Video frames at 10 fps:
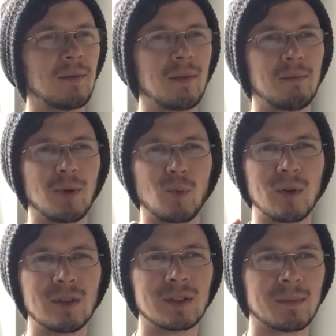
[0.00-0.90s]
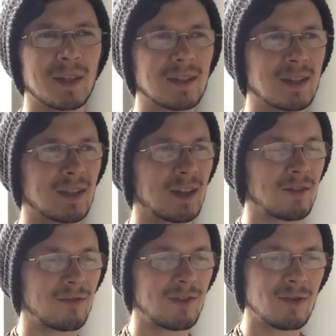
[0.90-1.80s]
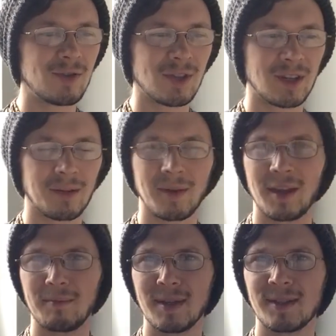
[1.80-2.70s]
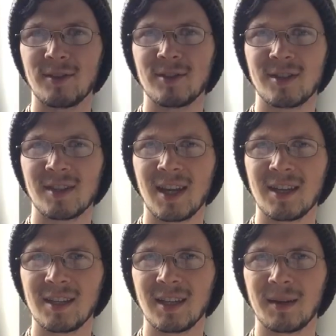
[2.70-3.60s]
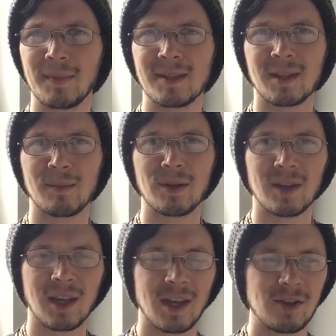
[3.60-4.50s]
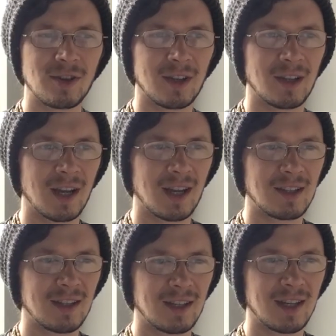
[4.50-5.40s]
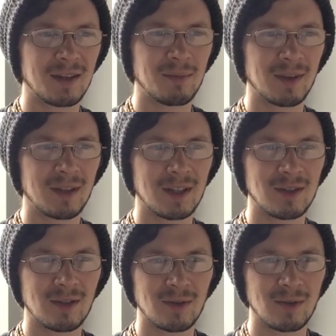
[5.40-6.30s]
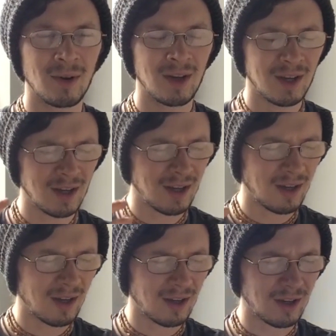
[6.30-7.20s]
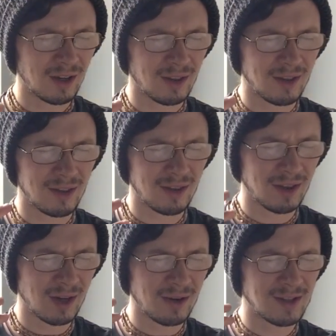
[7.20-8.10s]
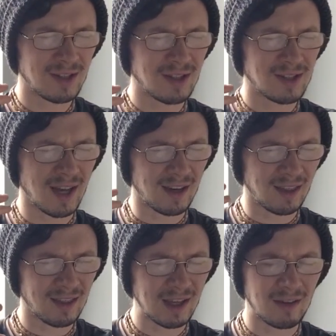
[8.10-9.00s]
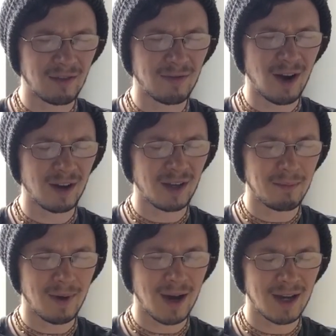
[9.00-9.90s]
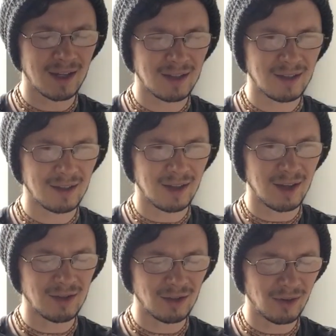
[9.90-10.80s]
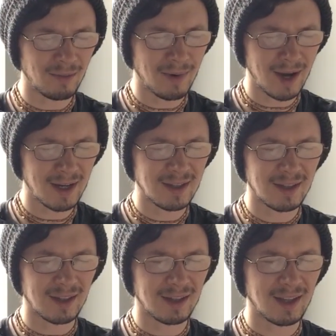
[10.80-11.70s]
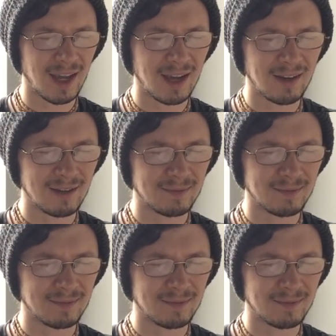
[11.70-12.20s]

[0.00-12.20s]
bewilderment and confusion and misunderstanding and miscommunication and the inability to, it's just that thick, foggy mind, dull mind that can't